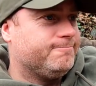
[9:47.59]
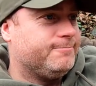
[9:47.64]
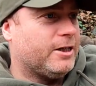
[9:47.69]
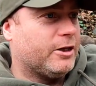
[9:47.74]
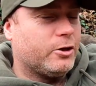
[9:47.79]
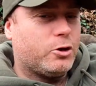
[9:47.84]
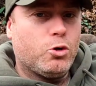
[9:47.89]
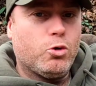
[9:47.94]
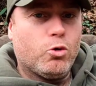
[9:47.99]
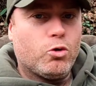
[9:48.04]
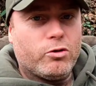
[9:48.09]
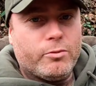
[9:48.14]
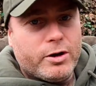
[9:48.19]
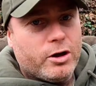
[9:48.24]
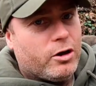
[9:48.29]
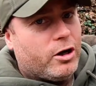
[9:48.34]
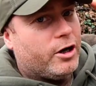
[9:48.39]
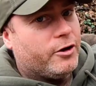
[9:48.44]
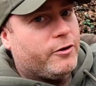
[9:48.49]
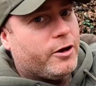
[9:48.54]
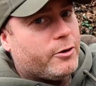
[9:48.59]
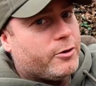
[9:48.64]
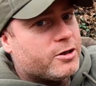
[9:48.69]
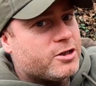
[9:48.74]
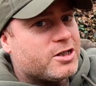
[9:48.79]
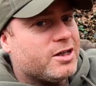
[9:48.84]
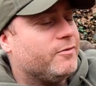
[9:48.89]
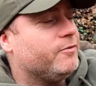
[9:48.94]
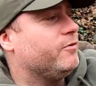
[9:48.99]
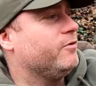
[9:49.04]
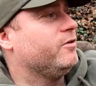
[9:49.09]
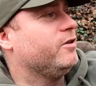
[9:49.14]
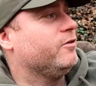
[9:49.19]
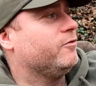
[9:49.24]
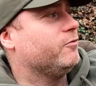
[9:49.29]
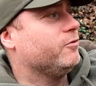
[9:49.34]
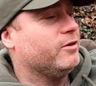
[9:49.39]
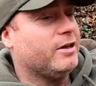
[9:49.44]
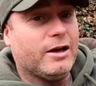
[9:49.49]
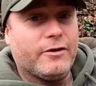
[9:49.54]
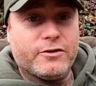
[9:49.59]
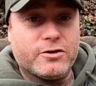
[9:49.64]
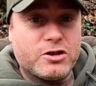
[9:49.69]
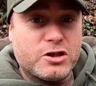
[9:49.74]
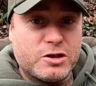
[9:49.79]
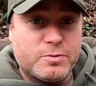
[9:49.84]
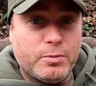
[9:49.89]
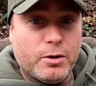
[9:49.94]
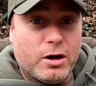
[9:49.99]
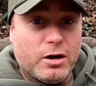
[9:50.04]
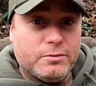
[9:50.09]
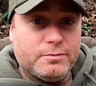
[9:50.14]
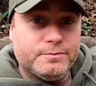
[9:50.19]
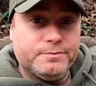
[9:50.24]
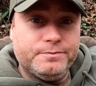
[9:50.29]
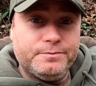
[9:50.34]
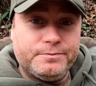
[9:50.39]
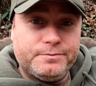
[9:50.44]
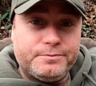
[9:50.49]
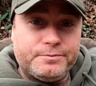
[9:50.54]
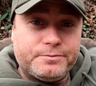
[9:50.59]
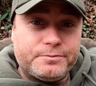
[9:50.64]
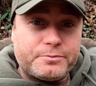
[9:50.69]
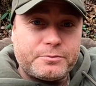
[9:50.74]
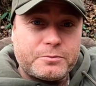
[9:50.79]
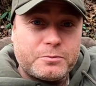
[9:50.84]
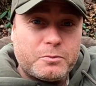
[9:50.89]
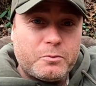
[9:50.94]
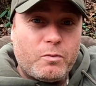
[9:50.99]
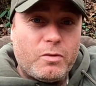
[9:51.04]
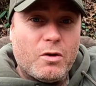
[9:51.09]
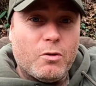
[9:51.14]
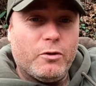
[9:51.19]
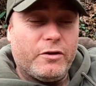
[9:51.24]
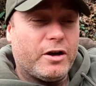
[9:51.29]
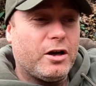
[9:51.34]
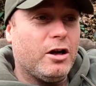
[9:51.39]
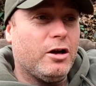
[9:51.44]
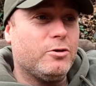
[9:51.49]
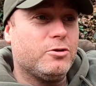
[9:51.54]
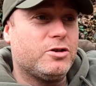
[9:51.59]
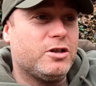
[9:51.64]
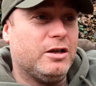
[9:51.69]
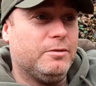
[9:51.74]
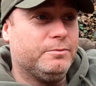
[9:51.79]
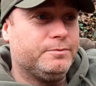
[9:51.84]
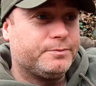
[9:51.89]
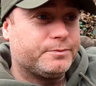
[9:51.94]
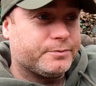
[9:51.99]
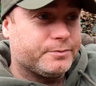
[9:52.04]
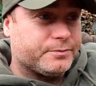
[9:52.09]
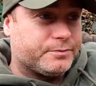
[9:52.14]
Now, the corner of my eye, I noticed something different. Now, the spot with a close in,